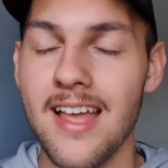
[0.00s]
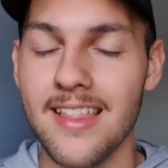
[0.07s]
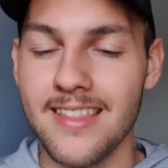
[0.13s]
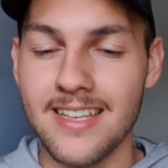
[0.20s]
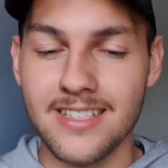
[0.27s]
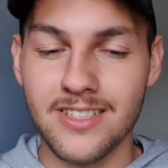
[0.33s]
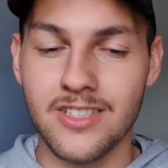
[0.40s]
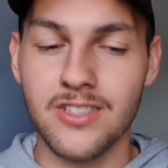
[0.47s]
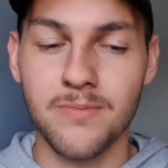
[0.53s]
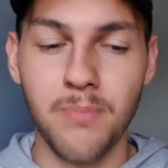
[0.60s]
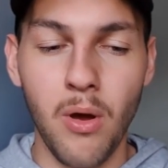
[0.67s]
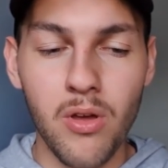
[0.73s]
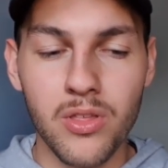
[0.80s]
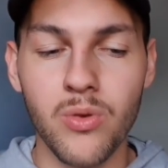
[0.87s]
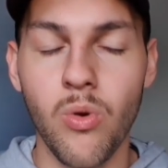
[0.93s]
They're
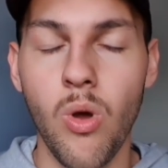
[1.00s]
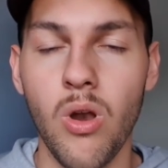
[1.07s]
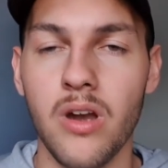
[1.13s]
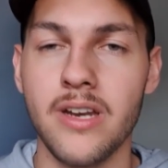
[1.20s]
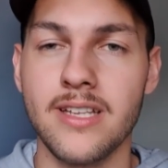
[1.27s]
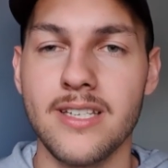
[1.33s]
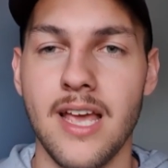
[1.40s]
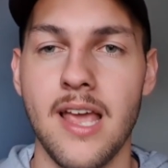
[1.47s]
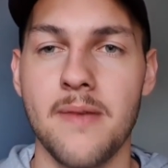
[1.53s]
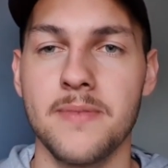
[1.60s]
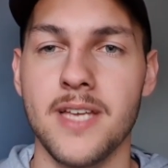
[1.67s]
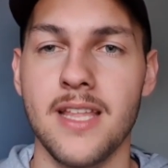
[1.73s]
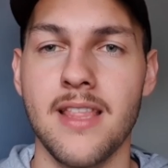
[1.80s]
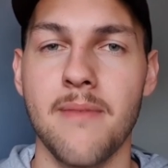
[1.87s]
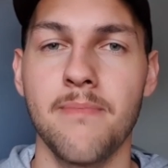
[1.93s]
both quality teams
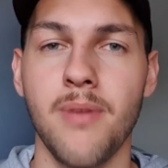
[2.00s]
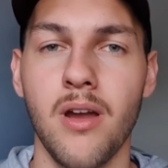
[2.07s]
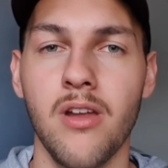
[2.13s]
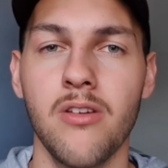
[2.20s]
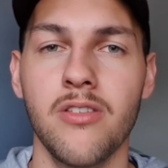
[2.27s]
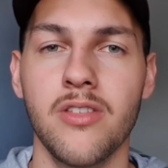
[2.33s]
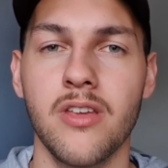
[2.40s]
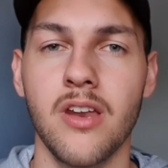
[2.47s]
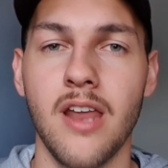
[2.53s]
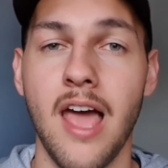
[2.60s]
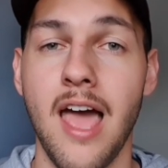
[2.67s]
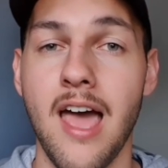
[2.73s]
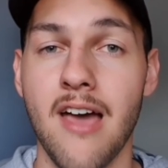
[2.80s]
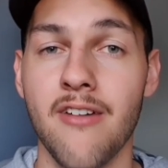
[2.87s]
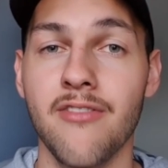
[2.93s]
and they're both going to
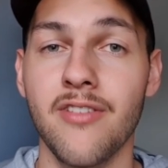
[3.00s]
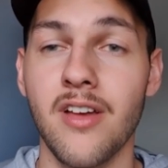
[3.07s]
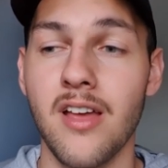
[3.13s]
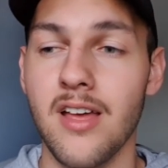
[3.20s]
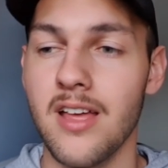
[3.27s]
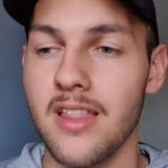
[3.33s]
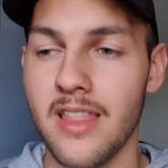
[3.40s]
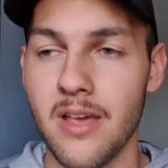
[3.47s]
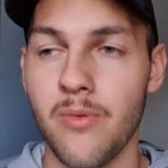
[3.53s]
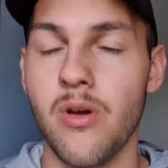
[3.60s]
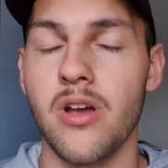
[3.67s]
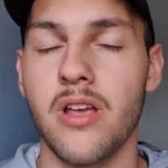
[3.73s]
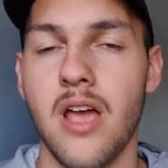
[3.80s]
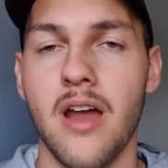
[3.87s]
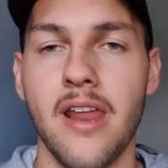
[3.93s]
have their
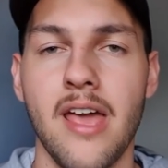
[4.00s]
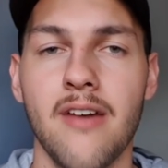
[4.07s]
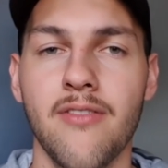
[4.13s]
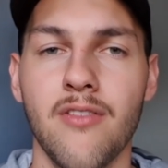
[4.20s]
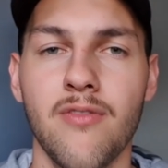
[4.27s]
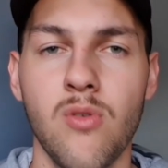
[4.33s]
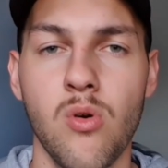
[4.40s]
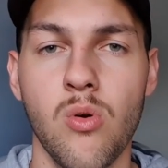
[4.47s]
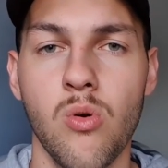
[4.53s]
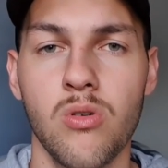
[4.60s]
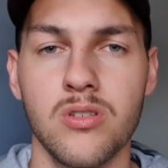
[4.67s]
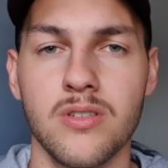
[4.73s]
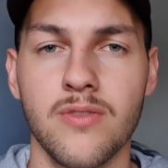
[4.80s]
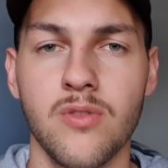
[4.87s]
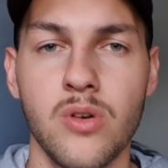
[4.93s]
work cut out for 4
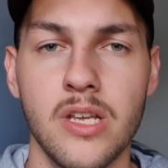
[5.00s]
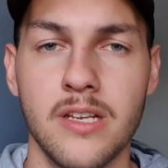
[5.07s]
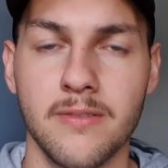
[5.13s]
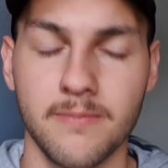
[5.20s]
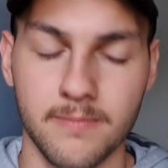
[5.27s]
quarters of footy.